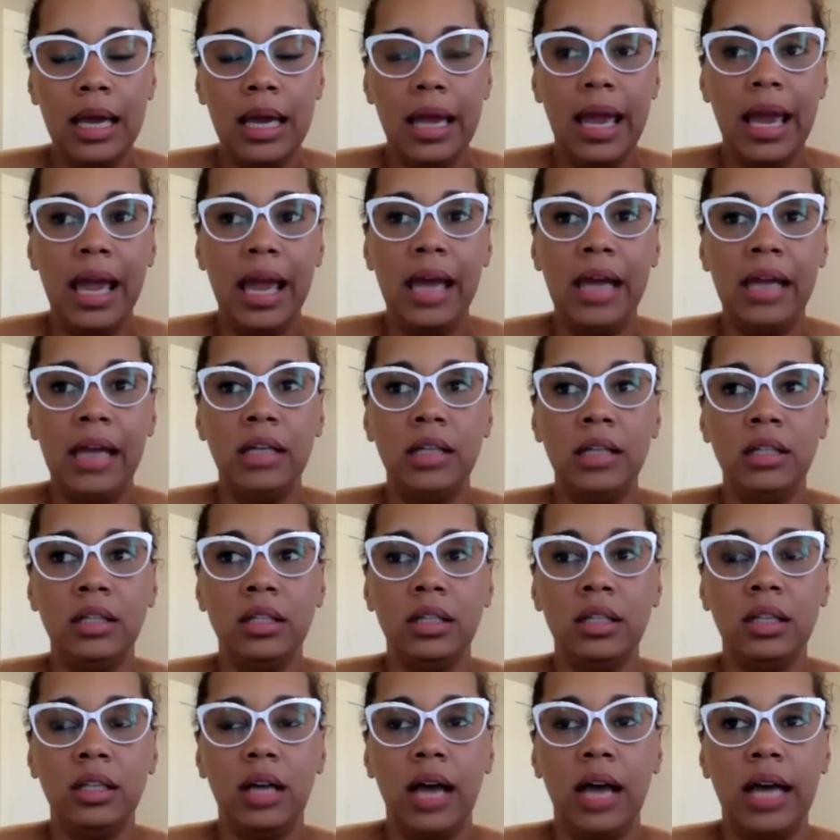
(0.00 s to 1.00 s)
And
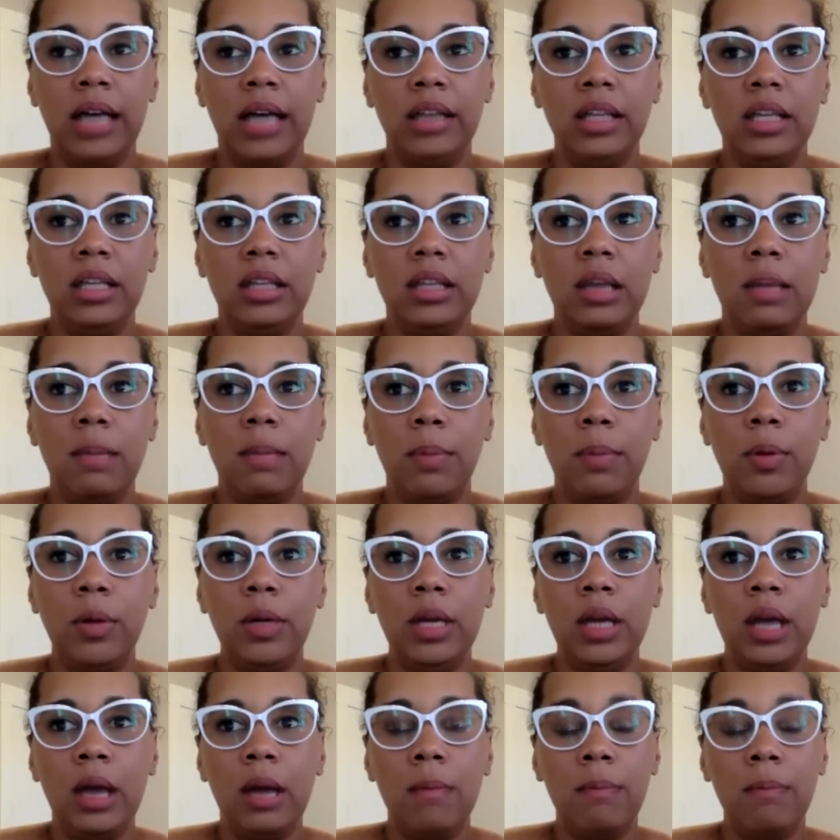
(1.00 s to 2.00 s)
I think that
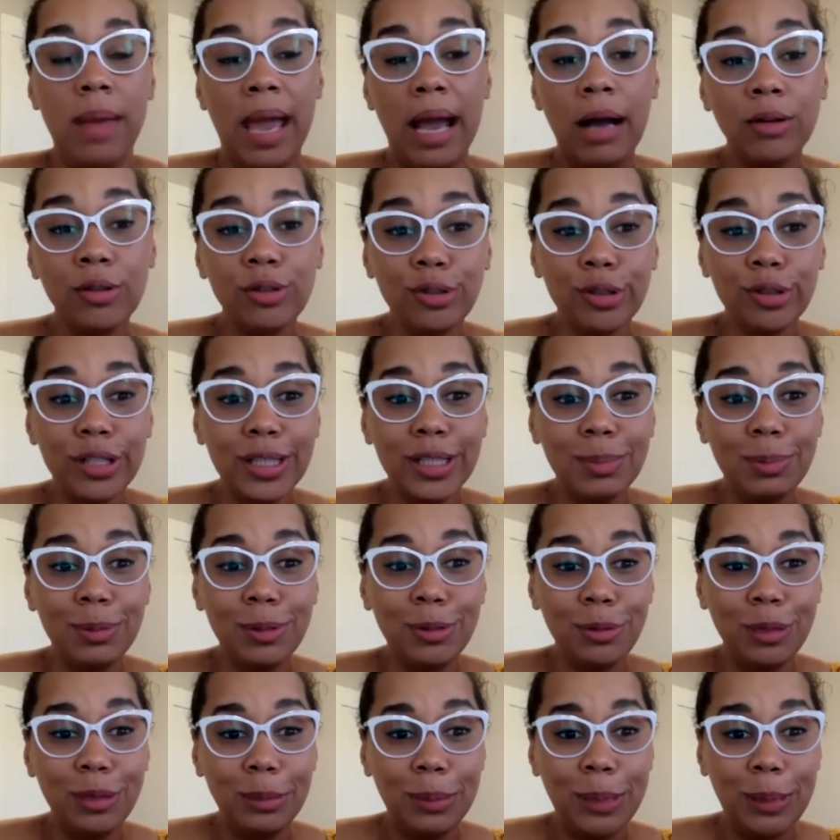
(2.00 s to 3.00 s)
putting up boundaries
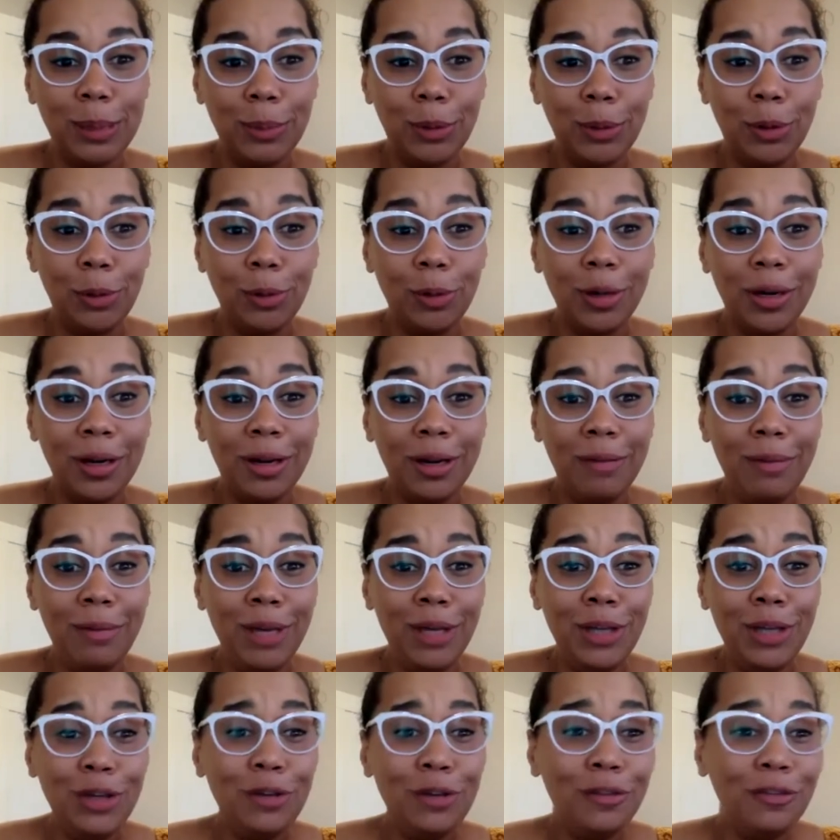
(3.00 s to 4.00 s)
between people who are going to
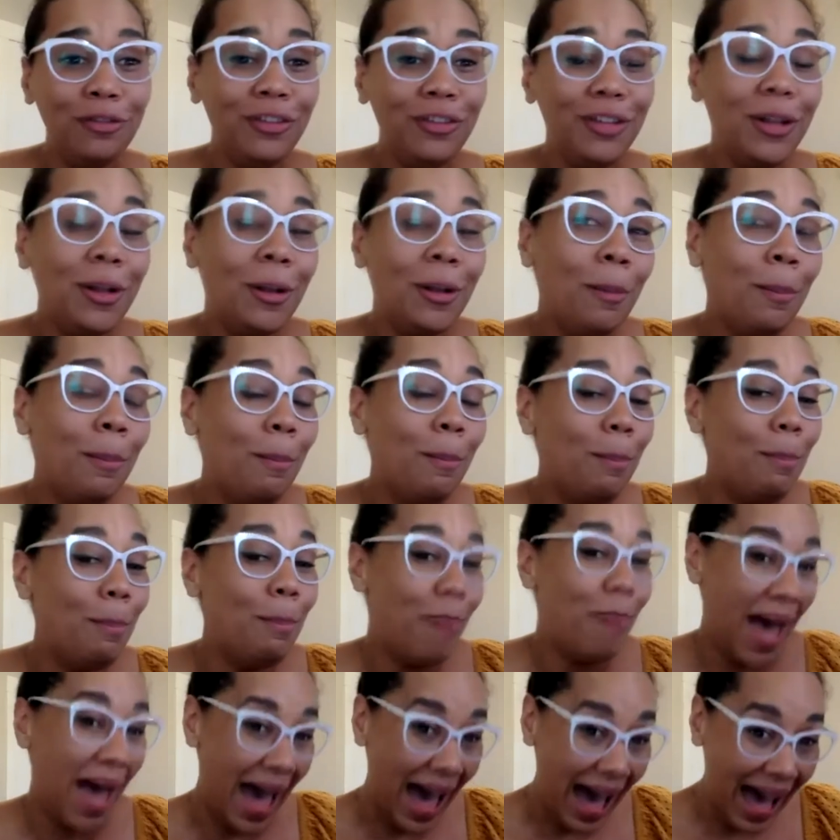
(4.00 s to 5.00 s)
make you feel
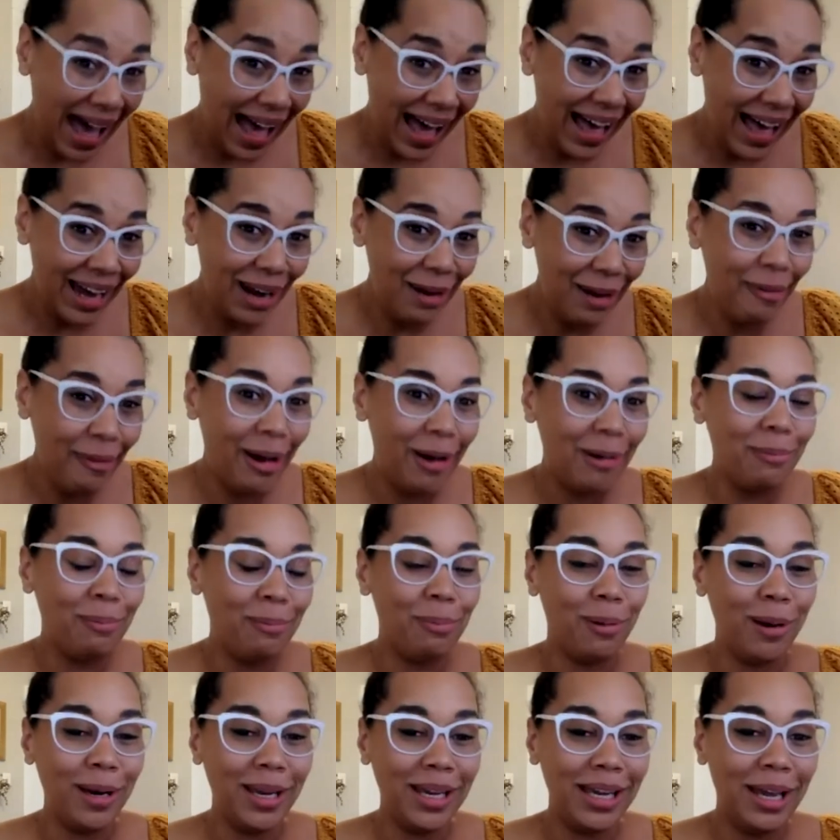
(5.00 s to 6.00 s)
bad
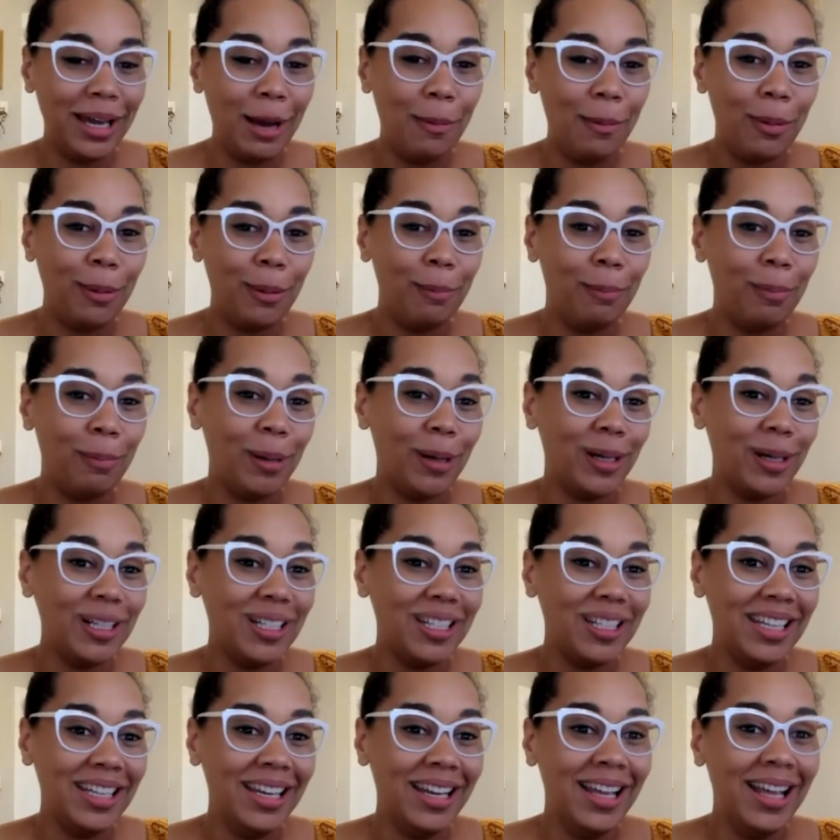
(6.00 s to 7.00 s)
about bringing up a
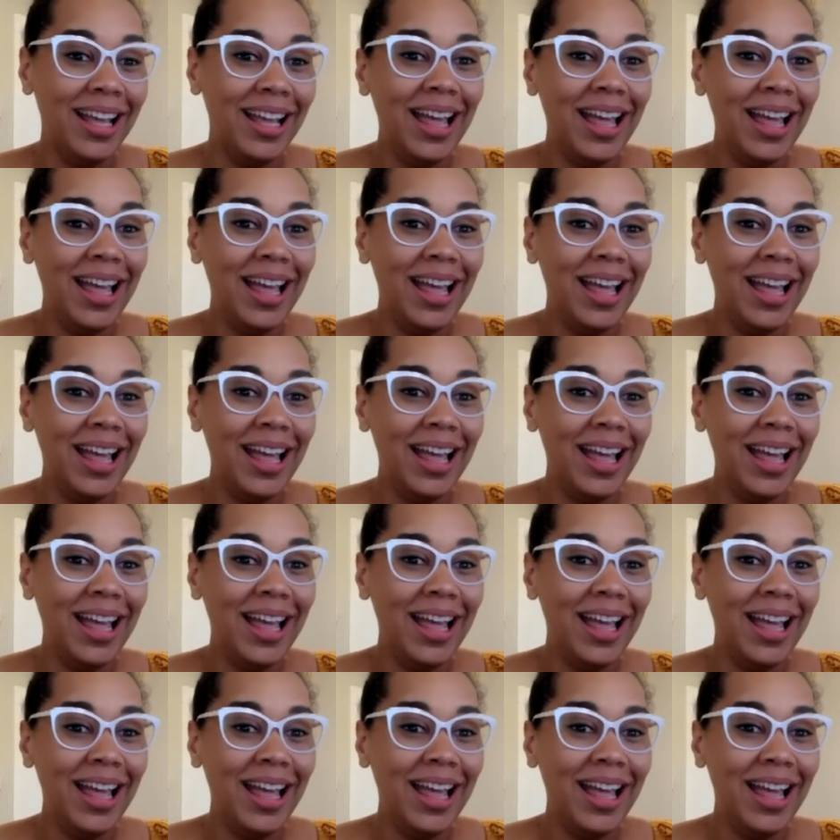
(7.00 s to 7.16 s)
person